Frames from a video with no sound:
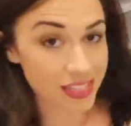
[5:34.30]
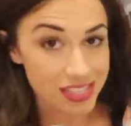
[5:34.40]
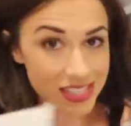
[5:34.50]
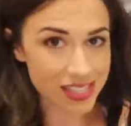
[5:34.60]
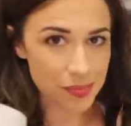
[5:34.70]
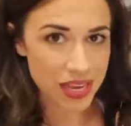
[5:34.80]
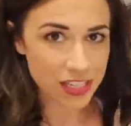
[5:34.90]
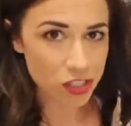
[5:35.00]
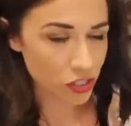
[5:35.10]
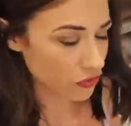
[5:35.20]
This is a
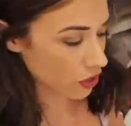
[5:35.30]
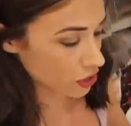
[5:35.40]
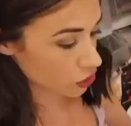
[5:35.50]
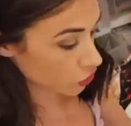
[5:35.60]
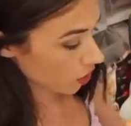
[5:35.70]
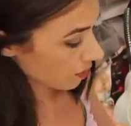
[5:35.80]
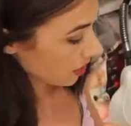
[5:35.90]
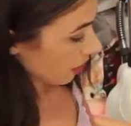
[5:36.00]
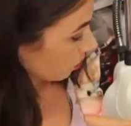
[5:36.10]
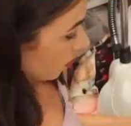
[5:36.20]
pitch for a
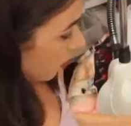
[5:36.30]
script I was